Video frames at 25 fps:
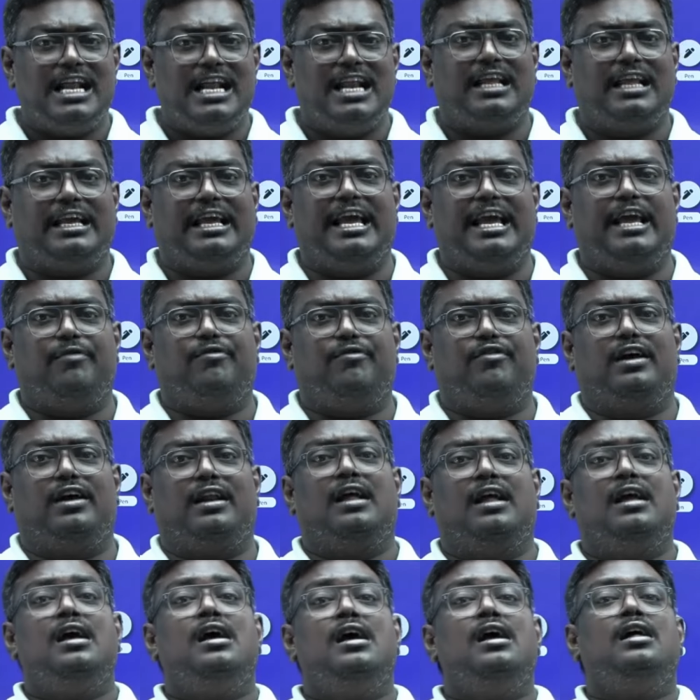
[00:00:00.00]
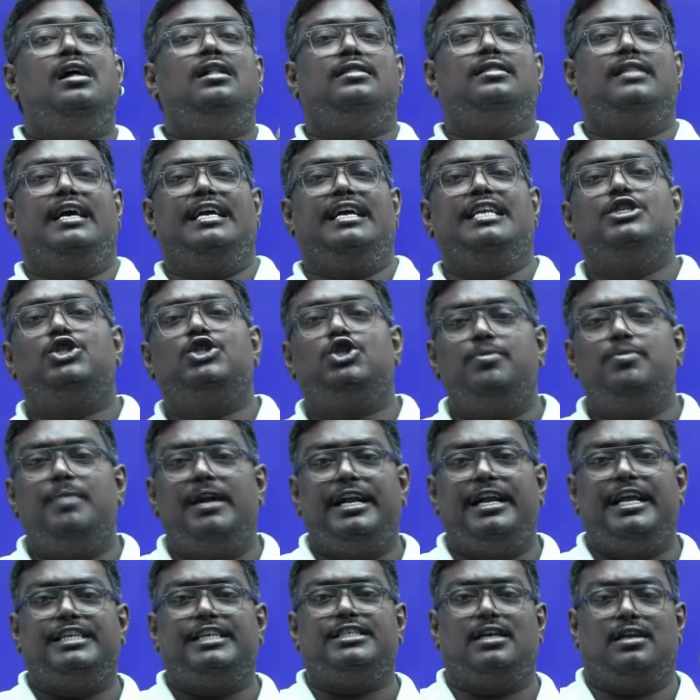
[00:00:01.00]
care for the
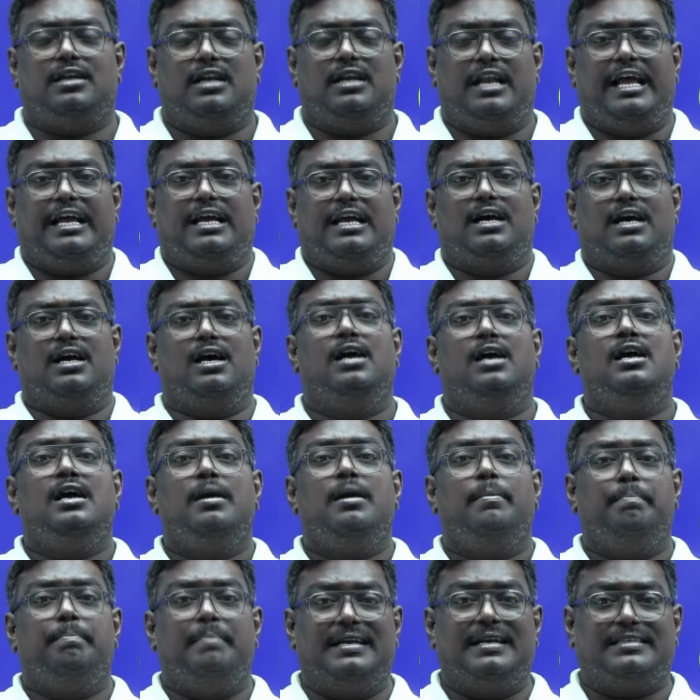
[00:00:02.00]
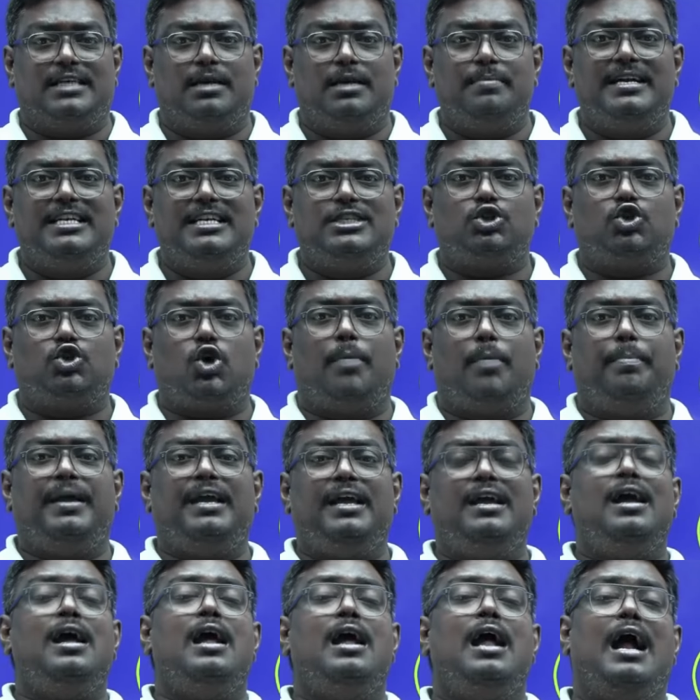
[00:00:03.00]
instrumentation, like a measurements topic
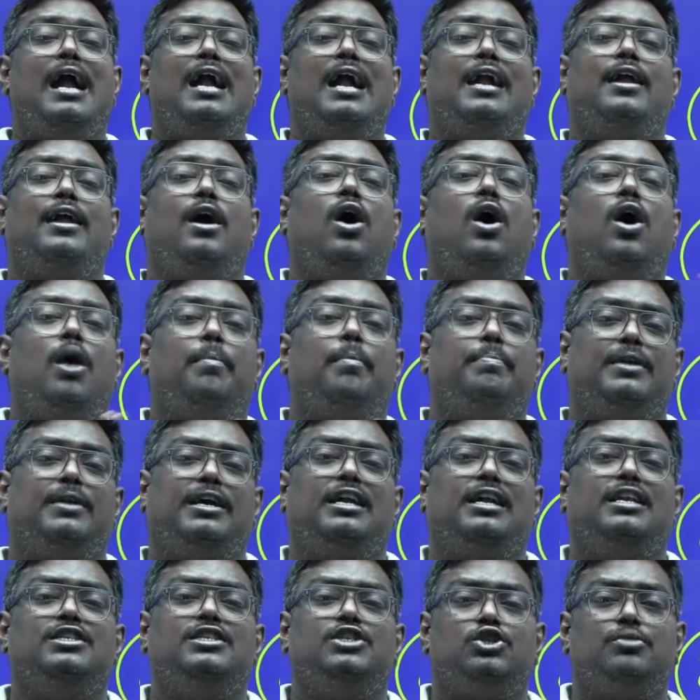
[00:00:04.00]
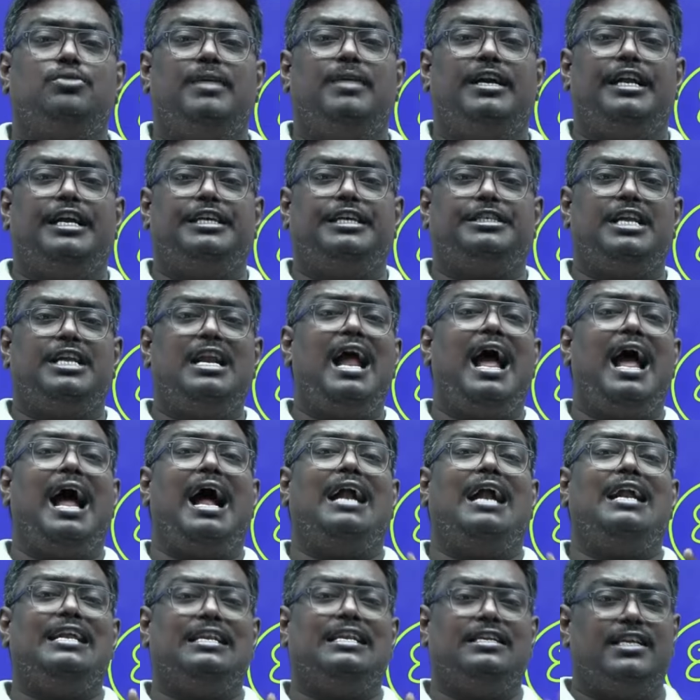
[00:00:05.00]
and optical instrumentation and
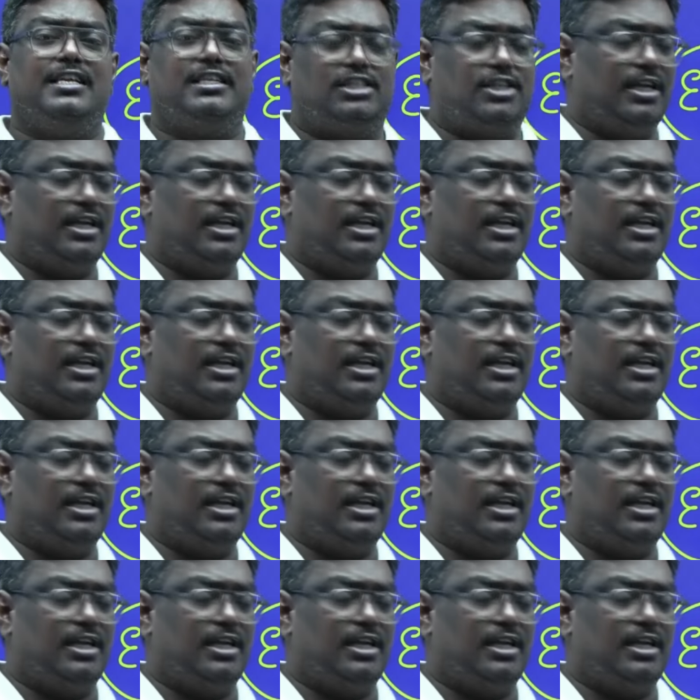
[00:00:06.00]
industrial